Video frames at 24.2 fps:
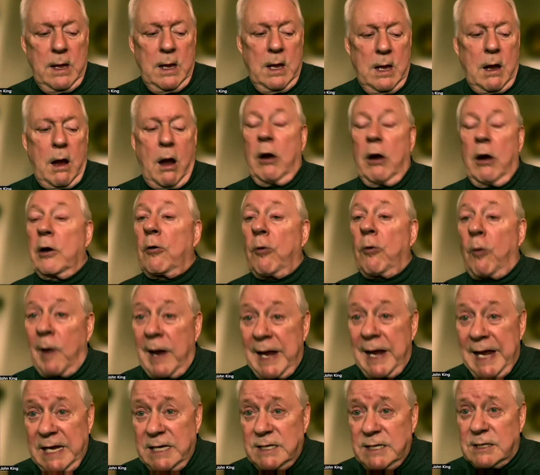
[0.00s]
are
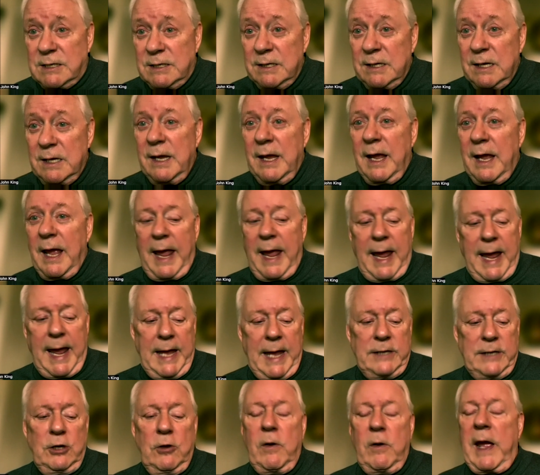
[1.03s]
great,
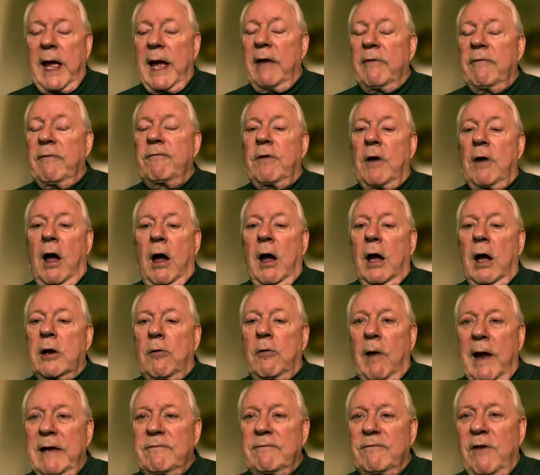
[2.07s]
and you have
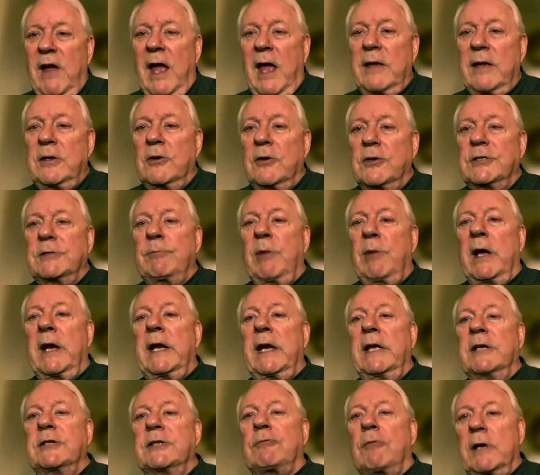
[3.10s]
great values, but
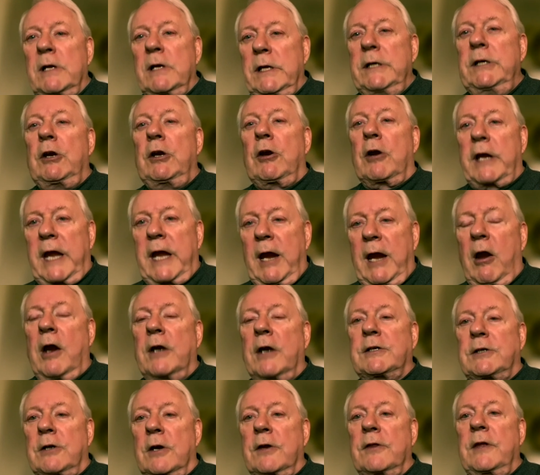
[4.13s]
it's really your
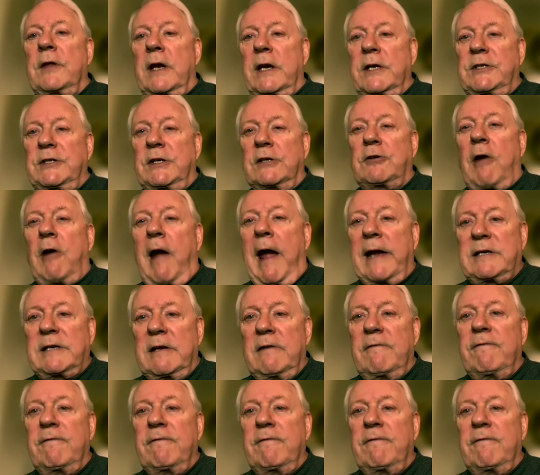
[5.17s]
character that is attractive.